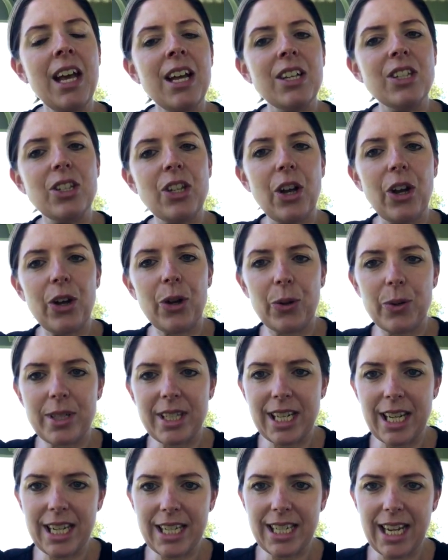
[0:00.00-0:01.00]
So
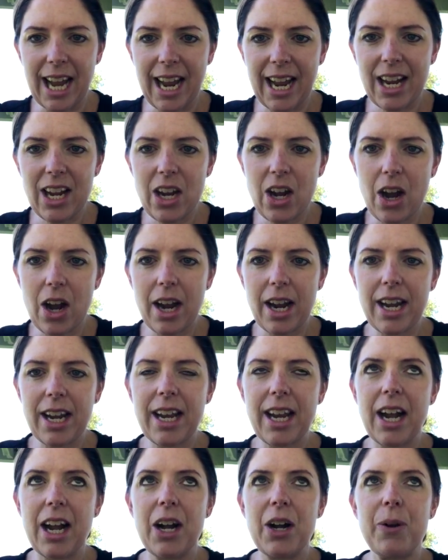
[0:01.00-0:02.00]
today
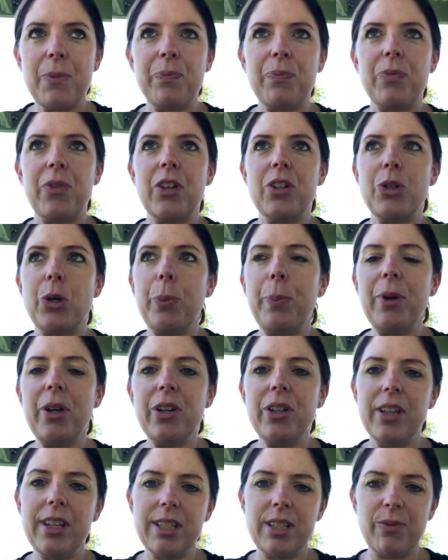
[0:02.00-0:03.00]
the topic
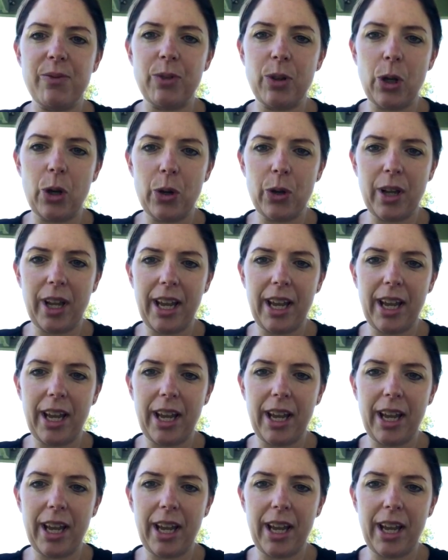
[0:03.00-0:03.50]
of this vlog